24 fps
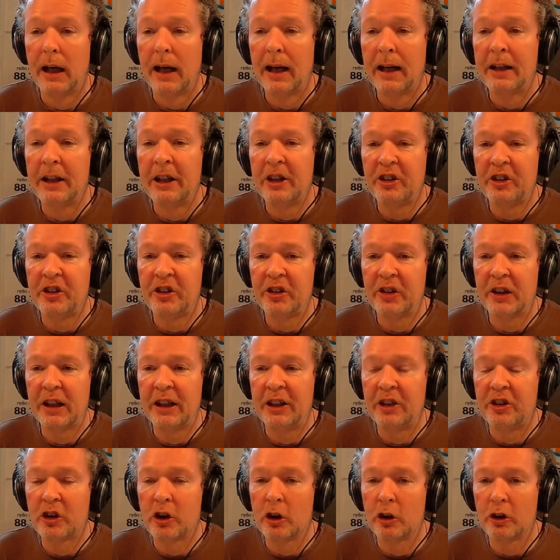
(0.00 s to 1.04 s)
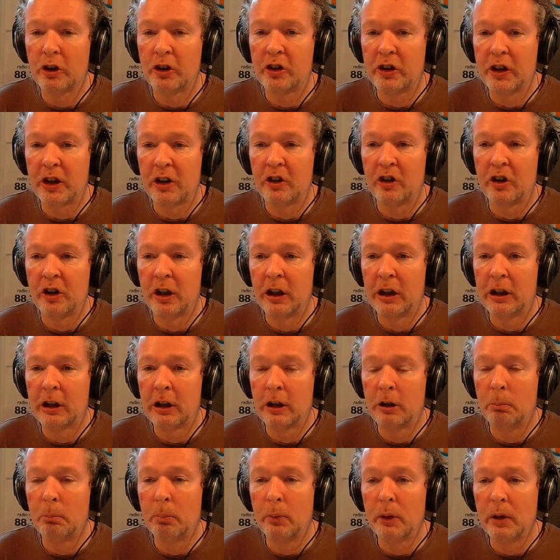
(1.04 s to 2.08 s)
and it's got such a
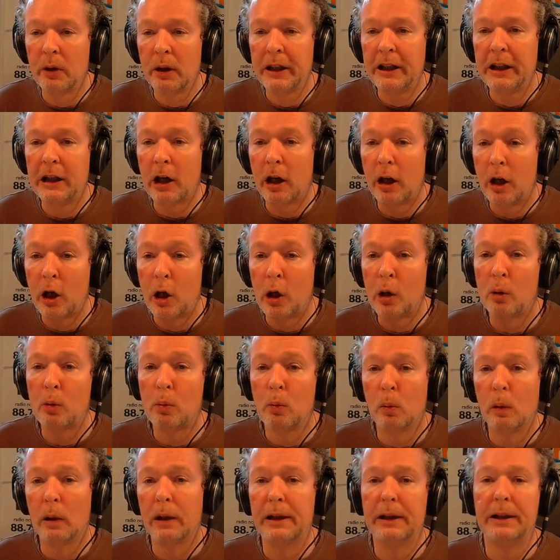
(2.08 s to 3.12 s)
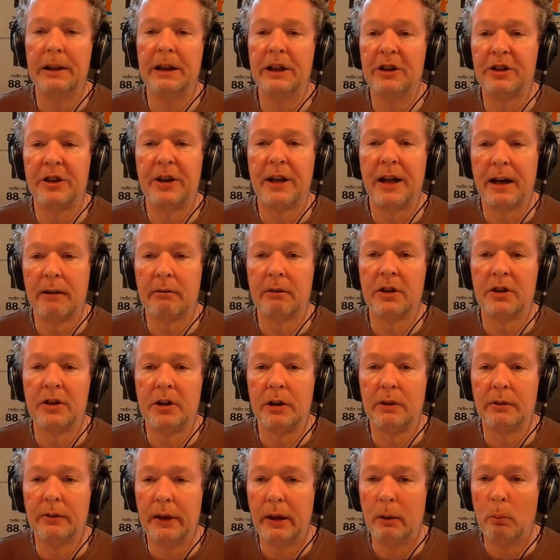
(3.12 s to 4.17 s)
complete hole in its
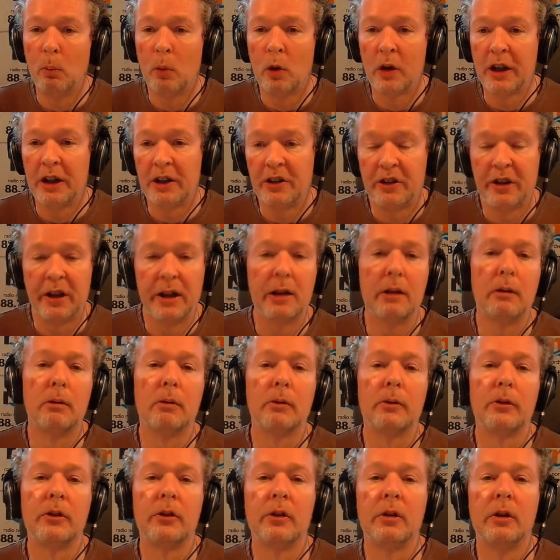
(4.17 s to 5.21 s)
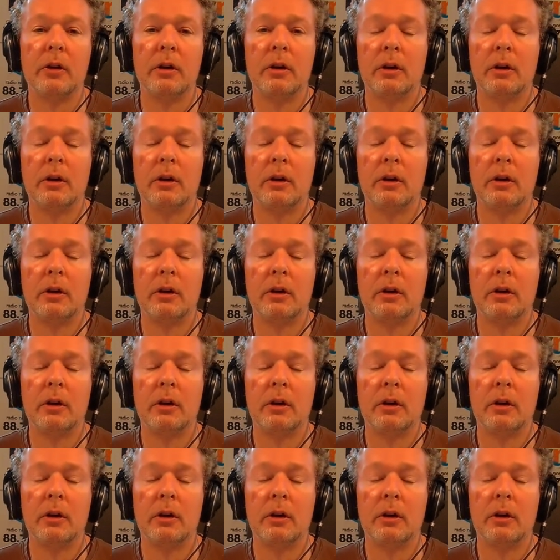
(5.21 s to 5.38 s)
narrative in what it tells.